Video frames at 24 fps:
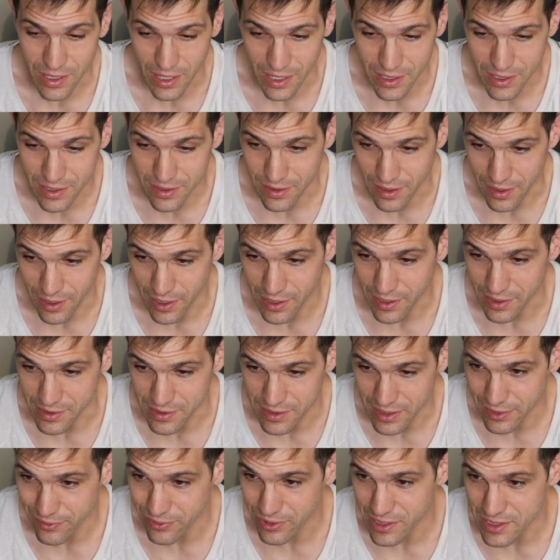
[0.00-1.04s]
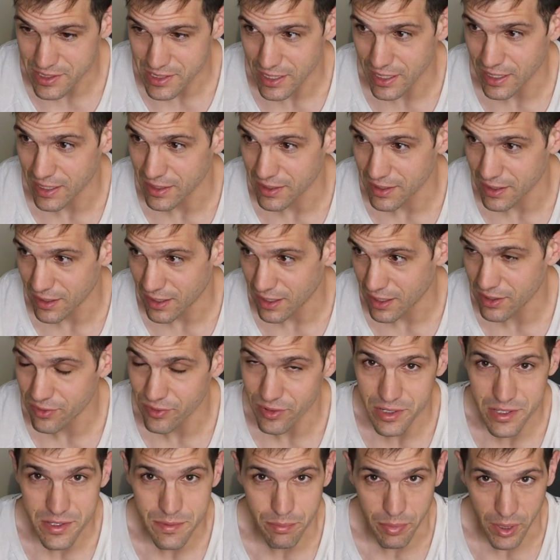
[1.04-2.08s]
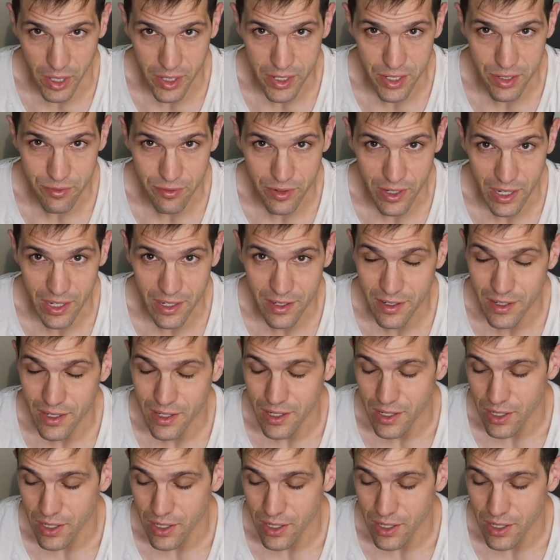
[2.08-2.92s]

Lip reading: and I can definitely tell a lot of it's body fat,